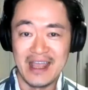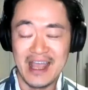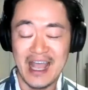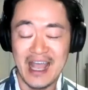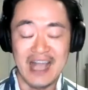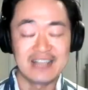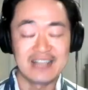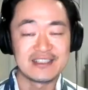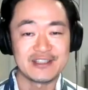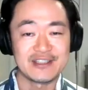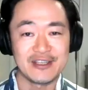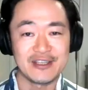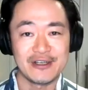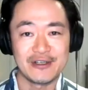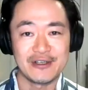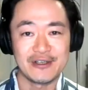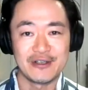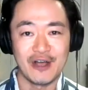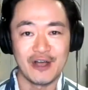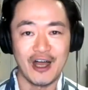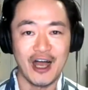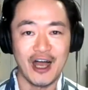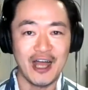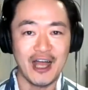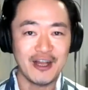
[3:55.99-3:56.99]
And so
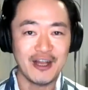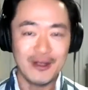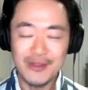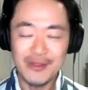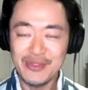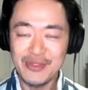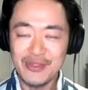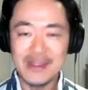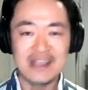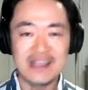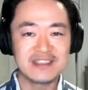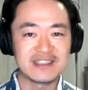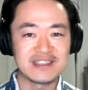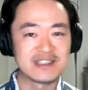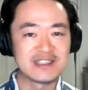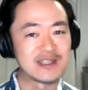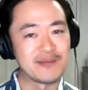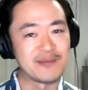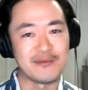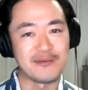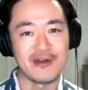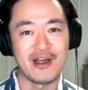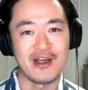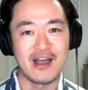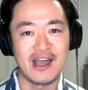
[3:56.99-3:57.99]
I don't think it's a
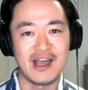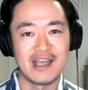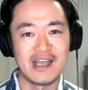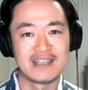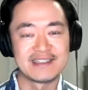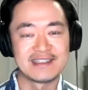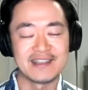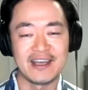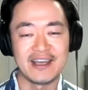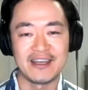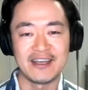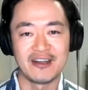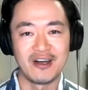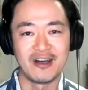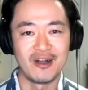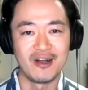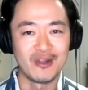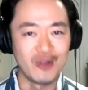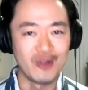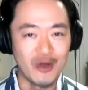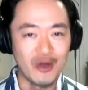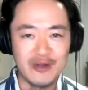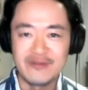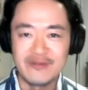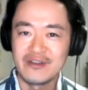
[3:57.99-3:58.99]
surprise that a
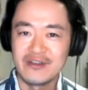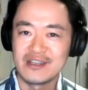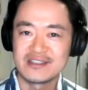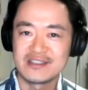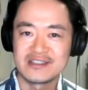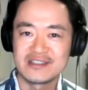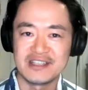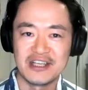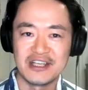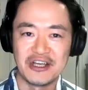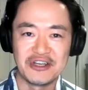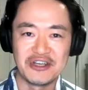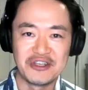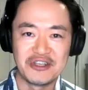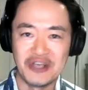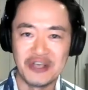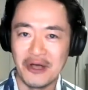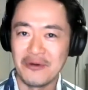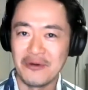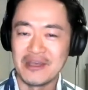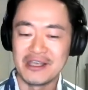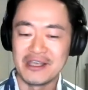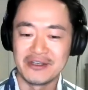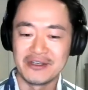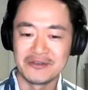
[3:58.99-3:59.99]
lot of us are
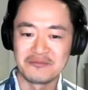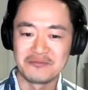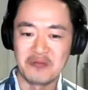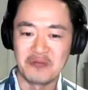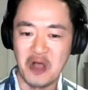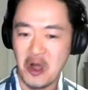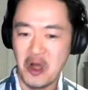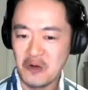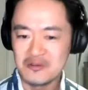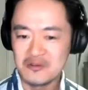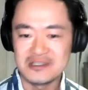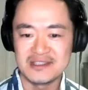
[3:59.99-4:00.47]
going old